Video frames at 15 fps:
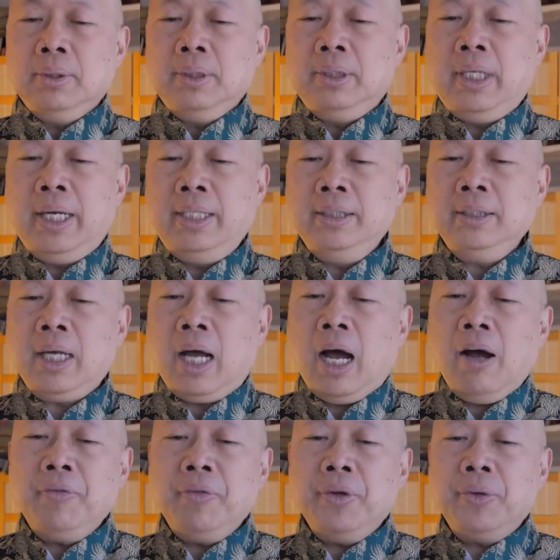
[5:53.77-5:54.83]
Then
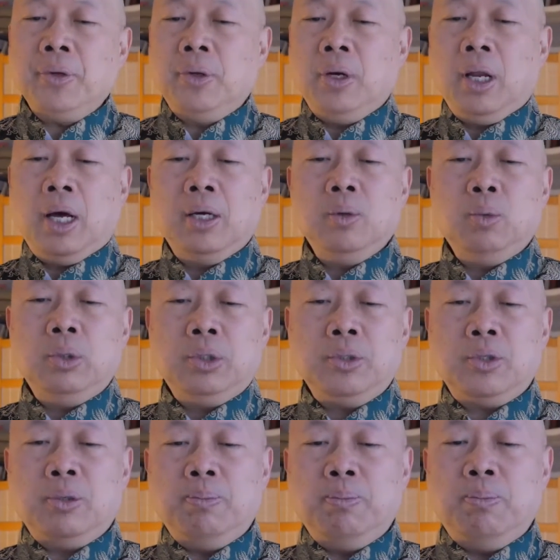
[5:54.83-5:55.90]
after the lung, which is
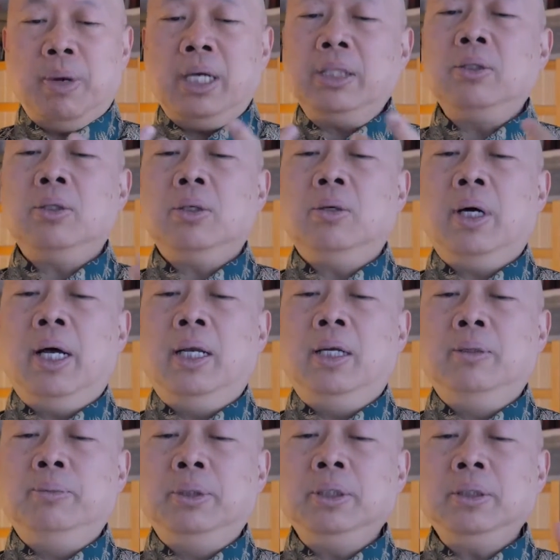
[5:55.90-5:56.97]
the metal
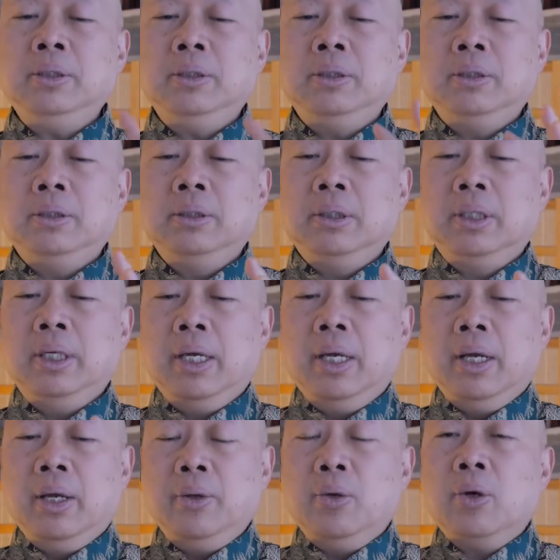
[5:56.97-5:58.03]
element,
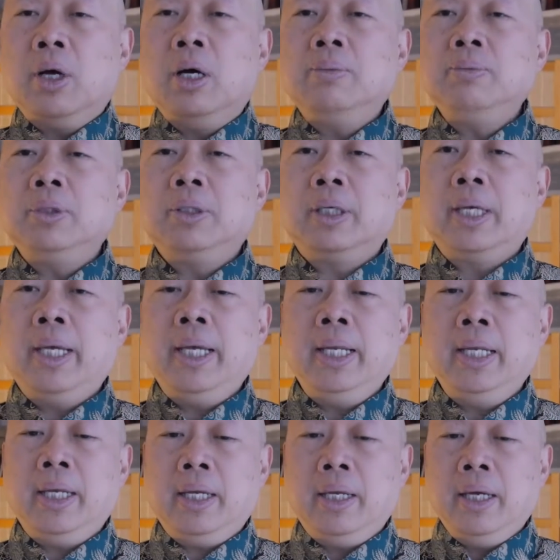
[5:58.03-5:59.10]
you come to the
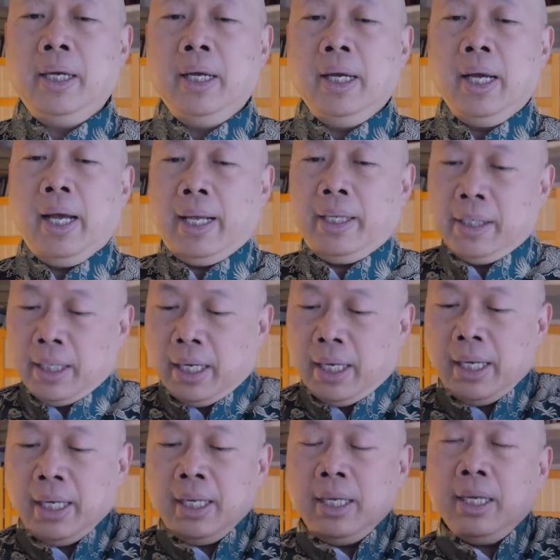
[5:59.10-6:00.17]
kidney. And the
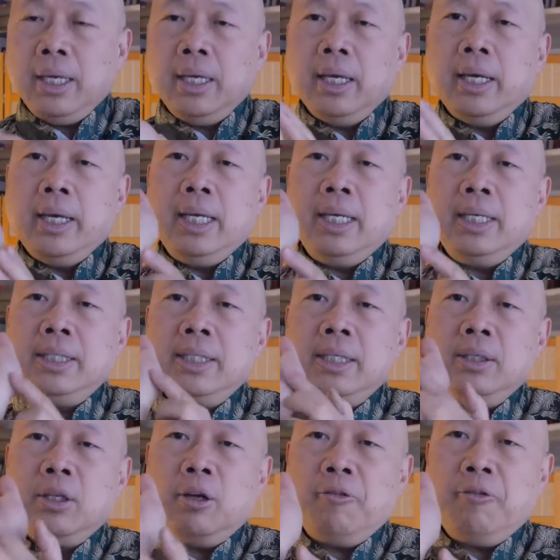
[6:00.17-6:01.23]
kidney is in
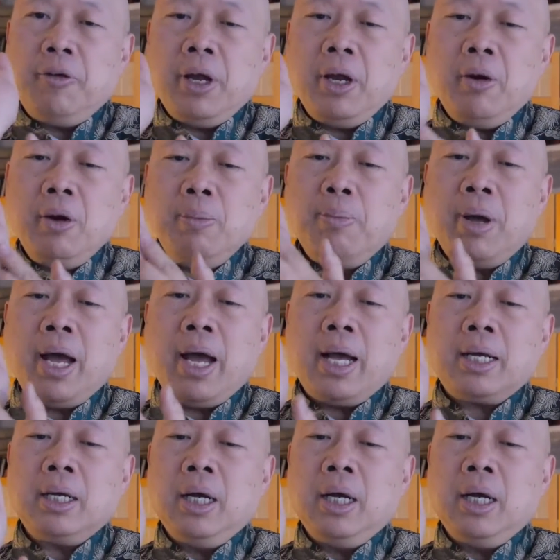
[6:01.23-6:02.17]
the very back